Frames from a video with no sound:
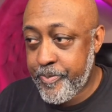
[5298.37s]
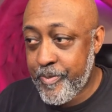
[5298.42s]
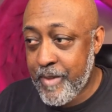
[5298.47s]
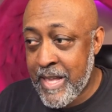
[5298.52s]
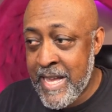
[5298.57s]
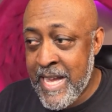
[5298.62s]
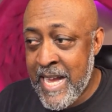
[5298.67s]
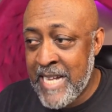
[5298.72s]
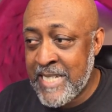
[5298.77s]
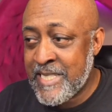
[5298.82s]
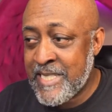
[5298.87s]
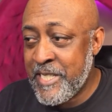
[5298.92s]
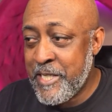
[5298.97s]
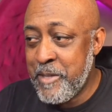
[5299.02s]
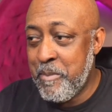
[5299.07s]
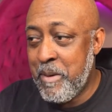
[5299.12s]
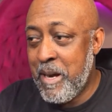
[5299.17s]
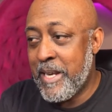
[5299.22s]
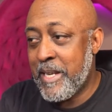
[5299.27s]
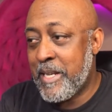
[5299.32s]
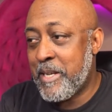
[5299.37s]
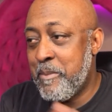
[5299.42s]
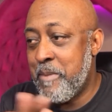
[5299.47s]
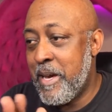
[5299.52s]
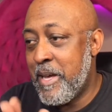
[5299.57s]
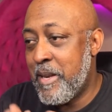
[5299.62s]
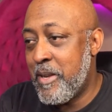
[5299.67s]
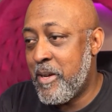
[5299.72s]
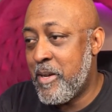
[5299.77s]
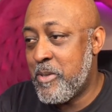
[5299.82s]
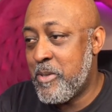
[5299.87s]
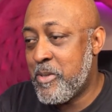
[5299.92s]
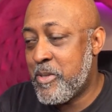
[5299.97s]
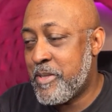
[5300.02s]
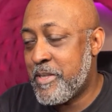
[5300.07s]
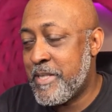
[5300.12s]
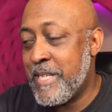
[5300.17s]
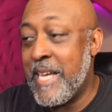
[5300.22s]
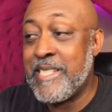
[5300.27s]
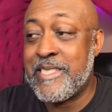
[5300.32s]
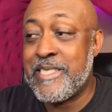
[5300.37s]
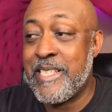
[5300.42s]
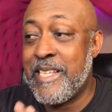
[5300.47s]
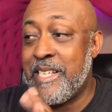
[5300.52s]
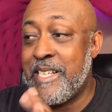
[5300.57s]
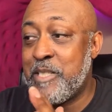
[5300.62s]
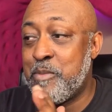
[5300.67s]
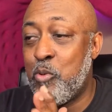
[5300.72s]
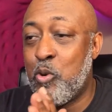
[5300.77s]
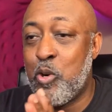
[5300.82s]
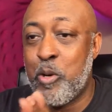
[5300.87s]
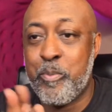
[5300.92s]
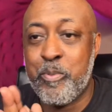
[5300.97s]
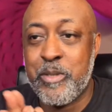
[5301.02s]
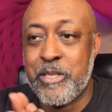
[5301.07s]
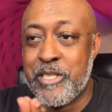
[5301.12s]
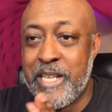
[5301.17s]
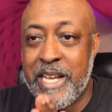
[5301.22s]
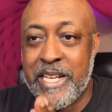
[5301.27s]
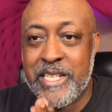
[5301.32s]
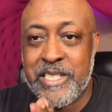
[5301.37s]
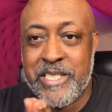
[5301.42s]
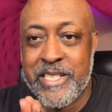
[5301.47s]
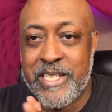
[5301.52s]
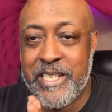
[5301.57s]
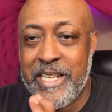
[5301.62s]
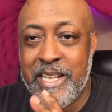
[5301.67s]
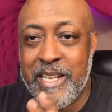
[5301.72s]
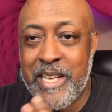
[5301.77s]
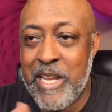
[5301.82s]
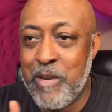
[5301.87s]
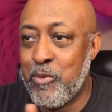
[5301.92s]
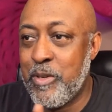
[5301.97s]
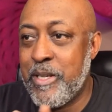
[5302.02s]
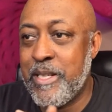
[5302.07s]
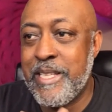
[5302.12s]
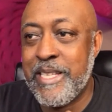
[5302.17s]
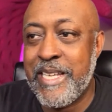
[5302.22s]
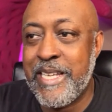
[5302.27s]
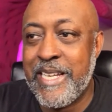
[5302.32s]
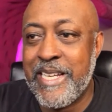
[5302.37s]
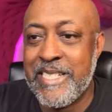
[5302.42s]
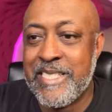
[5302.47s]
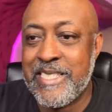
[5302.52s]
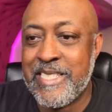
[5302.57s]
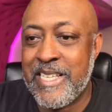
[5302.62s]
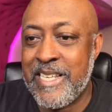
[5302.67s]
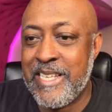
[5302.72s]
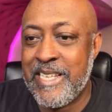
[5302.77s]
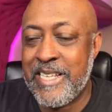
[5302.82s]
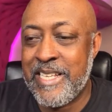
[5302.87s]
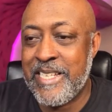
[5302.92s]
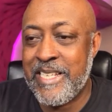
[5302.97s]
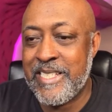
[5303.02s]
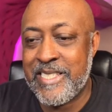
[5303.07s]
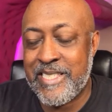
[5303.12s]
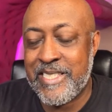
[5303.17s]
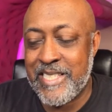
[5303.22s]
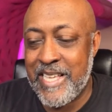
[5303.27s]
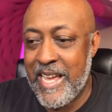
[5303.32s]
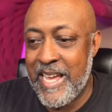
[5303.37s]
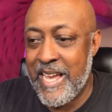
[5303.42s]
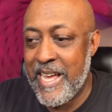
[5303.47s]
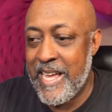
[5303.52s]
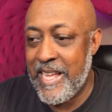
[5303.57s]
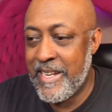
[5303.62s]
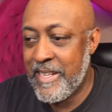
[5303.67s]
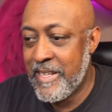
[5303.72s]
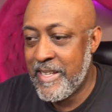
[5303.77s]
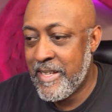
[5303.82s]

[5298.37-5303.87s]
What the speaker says: I see you, Monica Meadows. Yes, it is more projection. It really is, and it's sad.